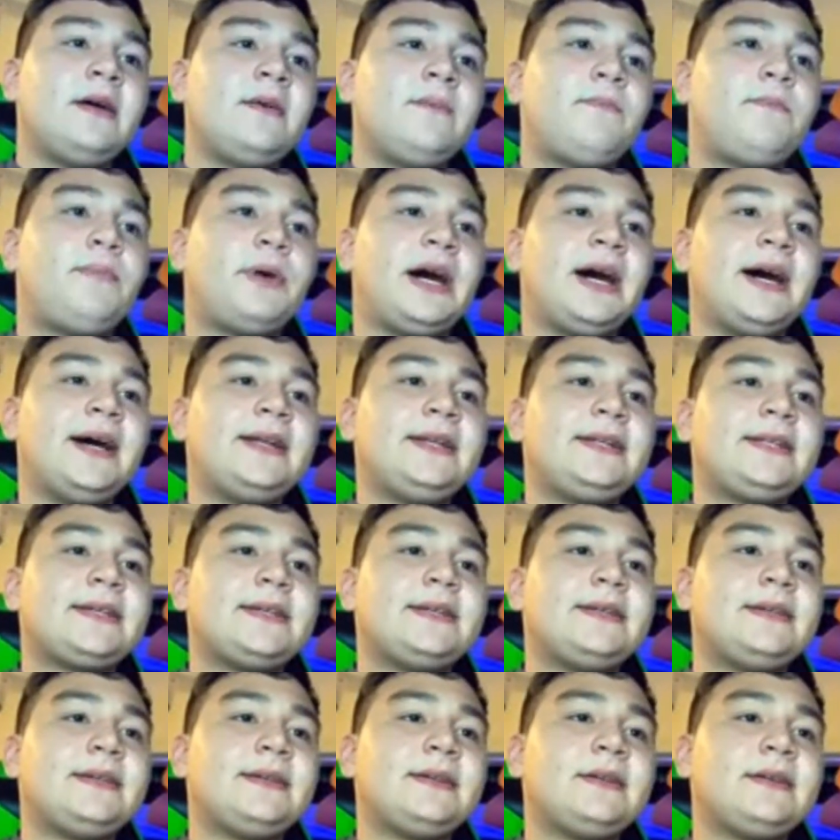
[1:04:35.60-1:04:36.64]
but
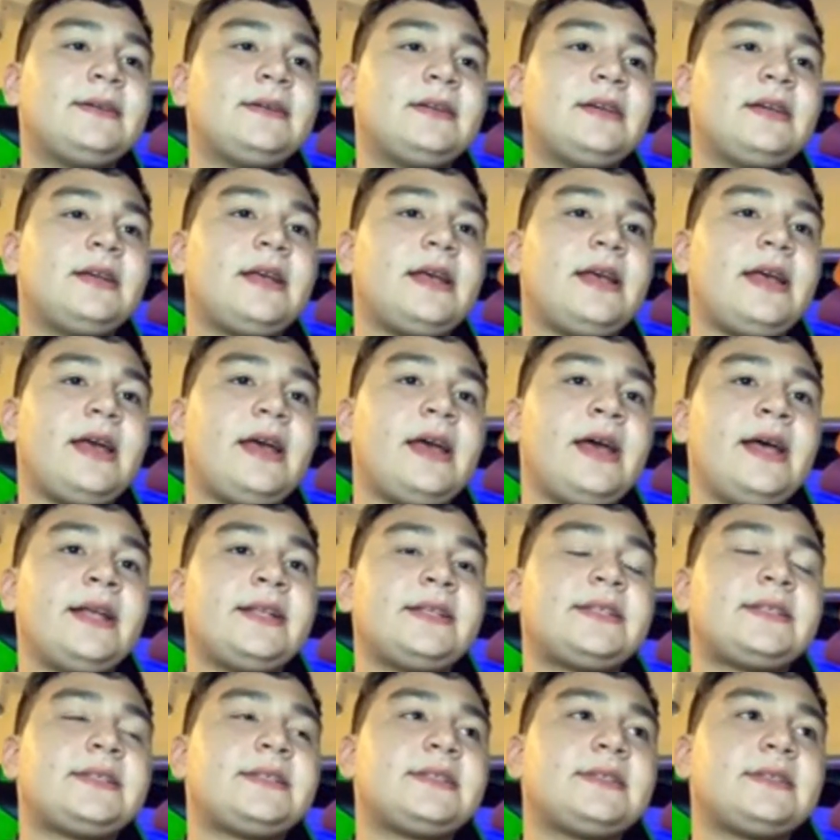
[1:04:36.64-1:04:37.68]

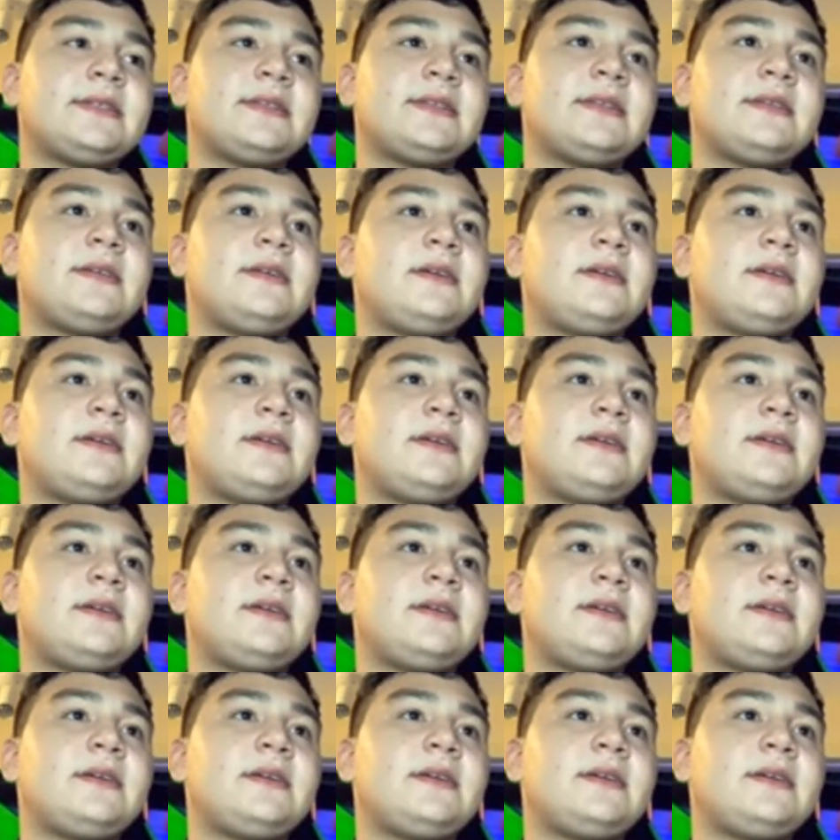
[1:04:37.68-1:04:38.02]
it's